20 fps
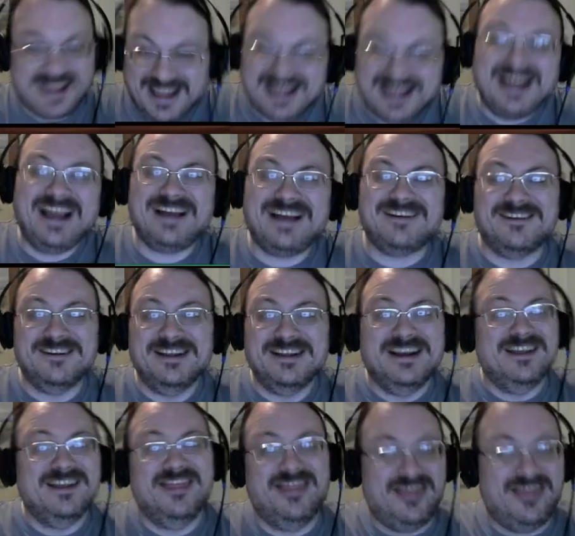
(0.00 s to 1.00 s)
Hell,
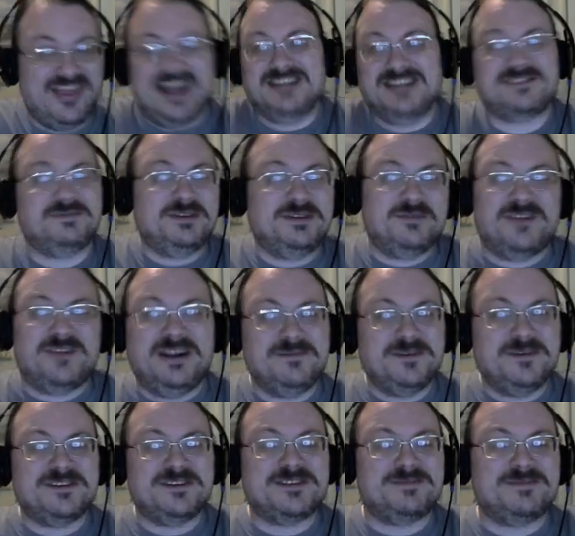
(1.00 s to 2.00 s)
that's what the Red
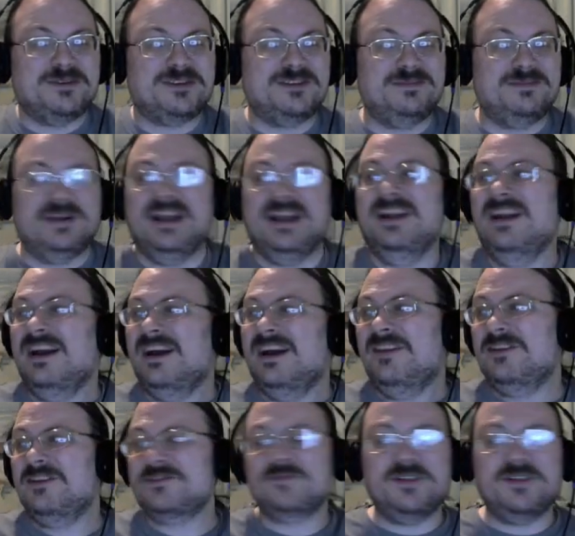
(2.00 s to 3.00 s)
Wizard's supposed to be.
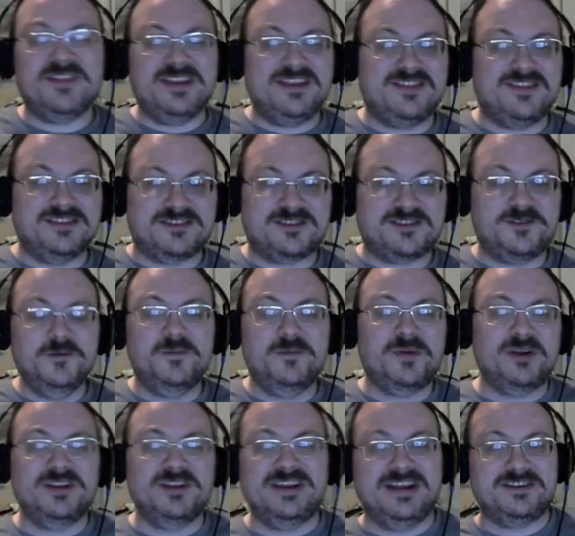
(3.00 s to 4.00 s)
There's what, like, the
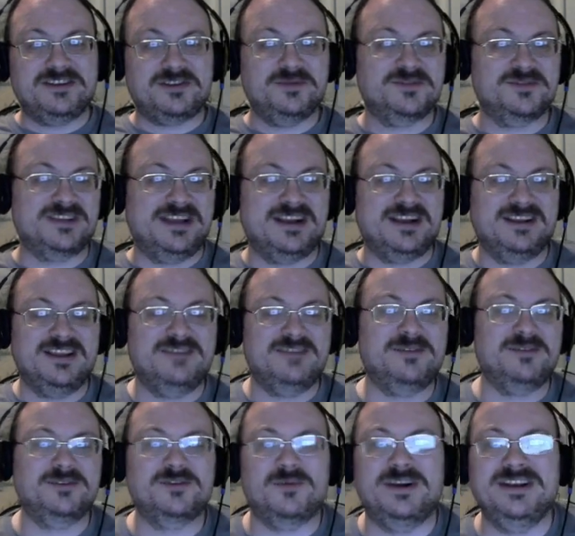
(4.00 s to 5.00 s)
Super Lich, who's, like, a level
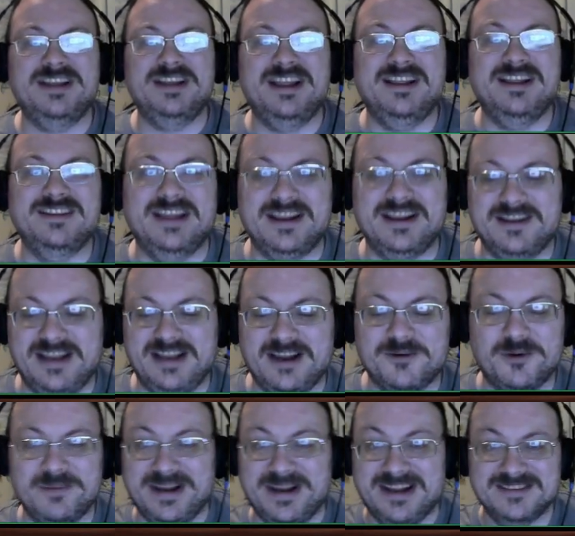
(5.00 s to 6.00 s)
20, like,
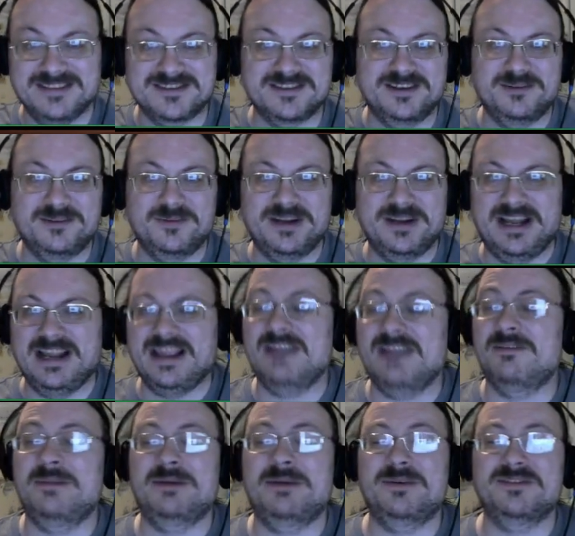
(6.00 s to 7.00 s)
necromancer. Well, I can't
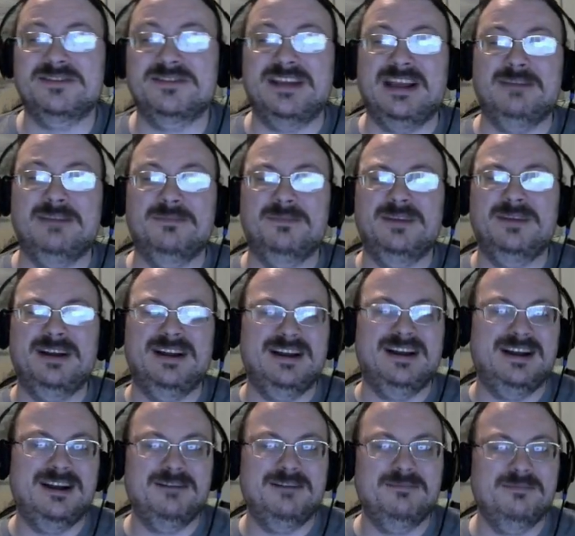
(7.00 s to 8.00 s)
remember his name.
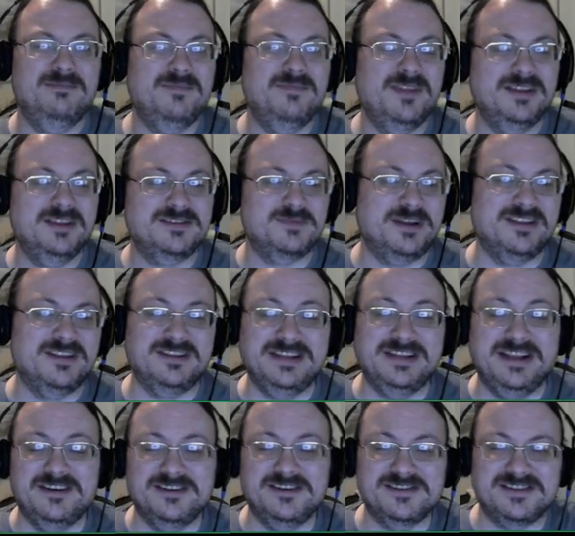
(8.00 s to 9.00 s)
That's one of the
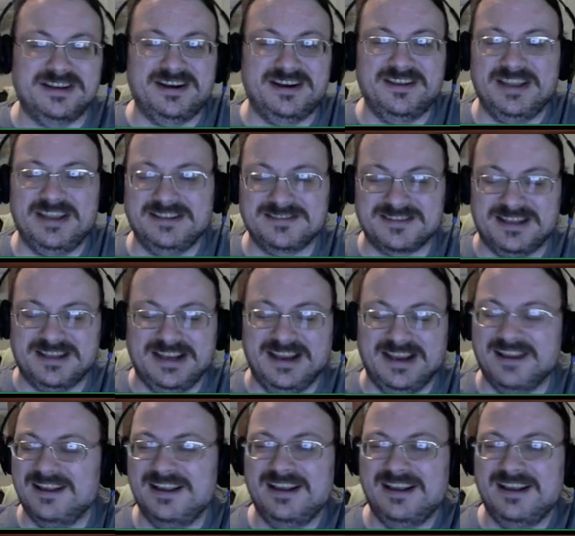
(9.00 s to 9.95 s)
leaders there that's, like,